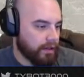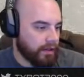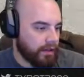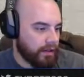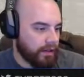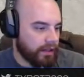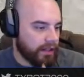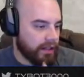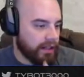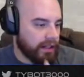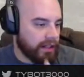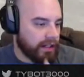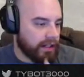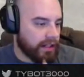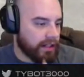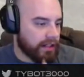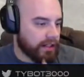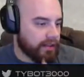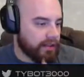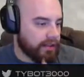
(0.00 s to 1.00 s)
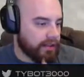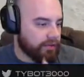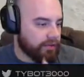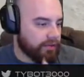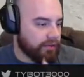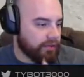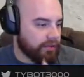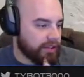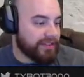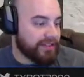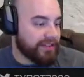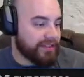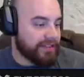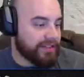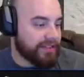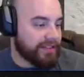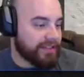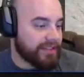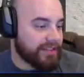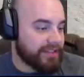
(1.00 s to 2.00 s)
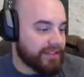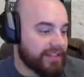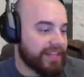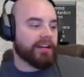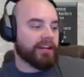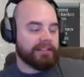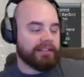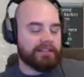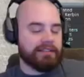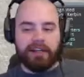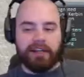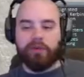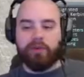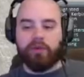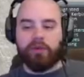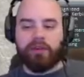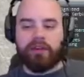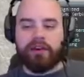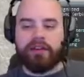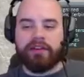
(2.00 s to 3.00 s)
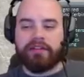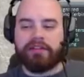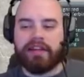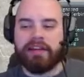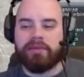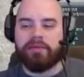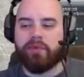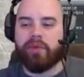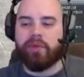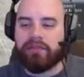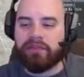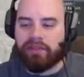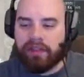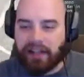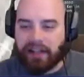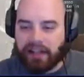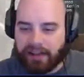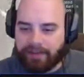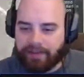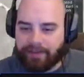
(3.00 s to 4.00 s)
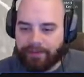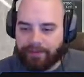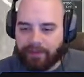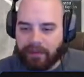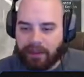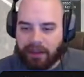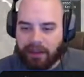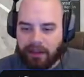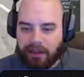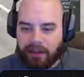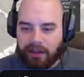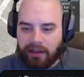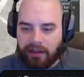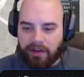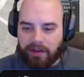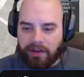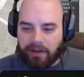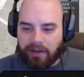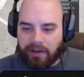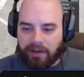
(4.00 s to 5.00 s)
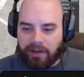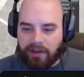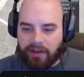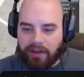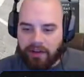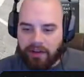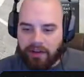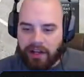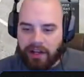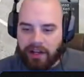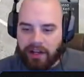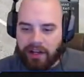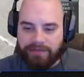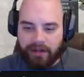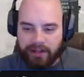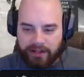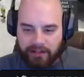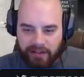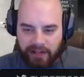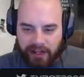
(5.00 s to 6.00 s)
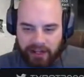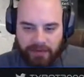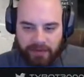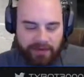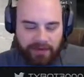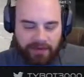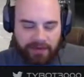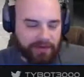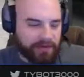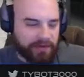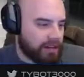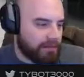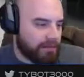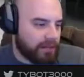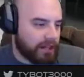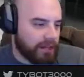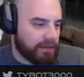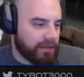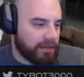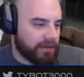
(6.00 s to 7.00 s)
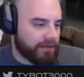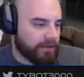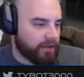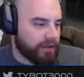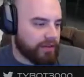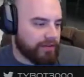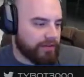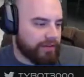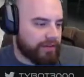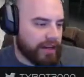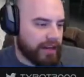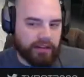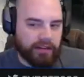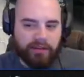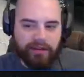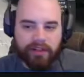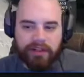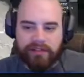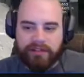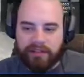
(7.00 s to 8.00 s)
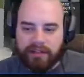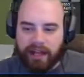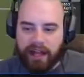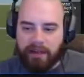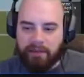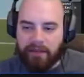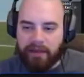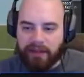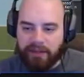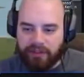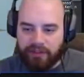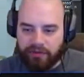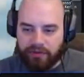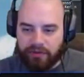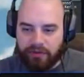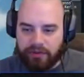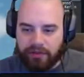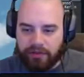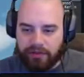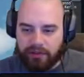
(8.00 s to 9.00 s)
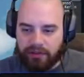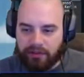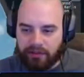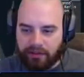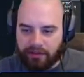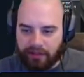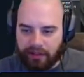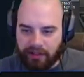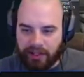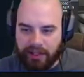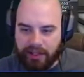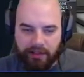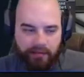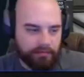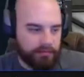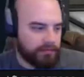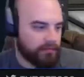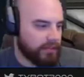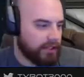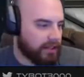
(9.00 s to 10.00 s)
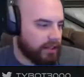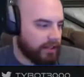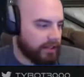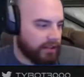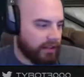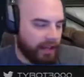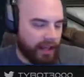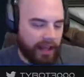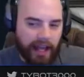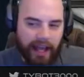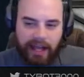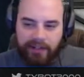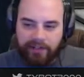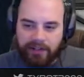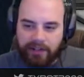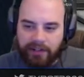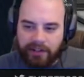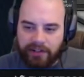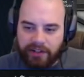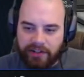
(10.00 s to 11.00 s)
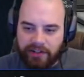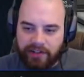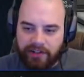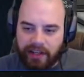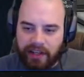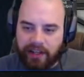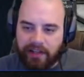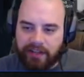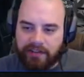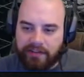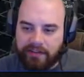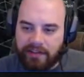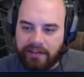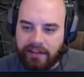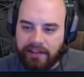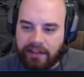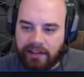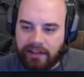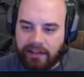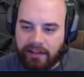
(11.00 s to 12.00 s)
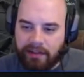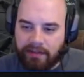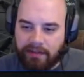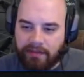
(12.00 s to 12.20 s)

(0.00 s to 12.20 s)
3 on top. See, look, we're on the same wavelength. So I got 4 on top and 4 on bottom at 45 degrees, and that makes sure, like, as I just said, as the